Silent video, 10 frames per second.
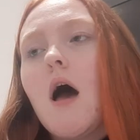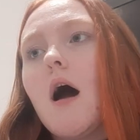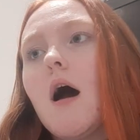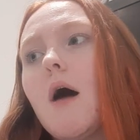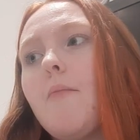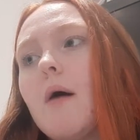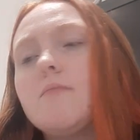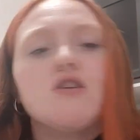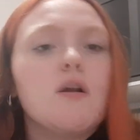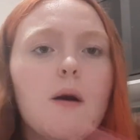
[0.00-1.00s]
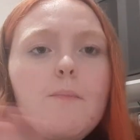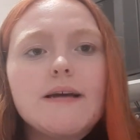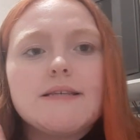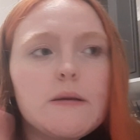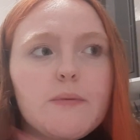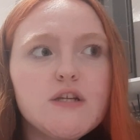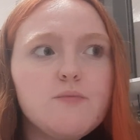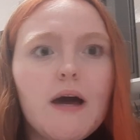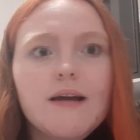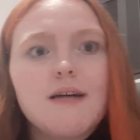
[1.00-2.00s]
Um, I'm just gonna wear basic bitch
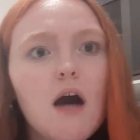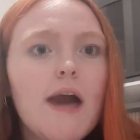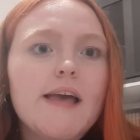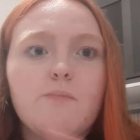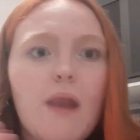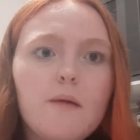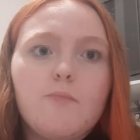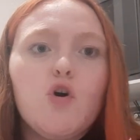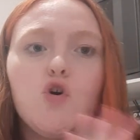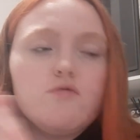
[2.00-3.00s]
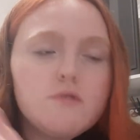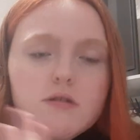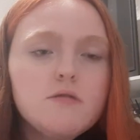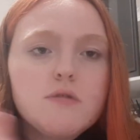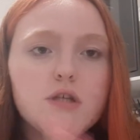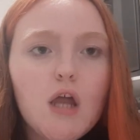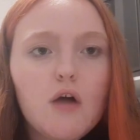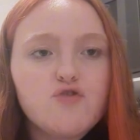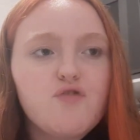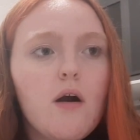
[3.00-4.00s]
black tights, black boots, you know
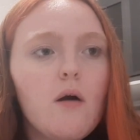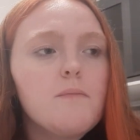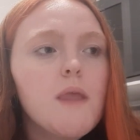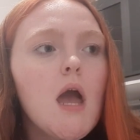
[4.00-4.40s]
the drill.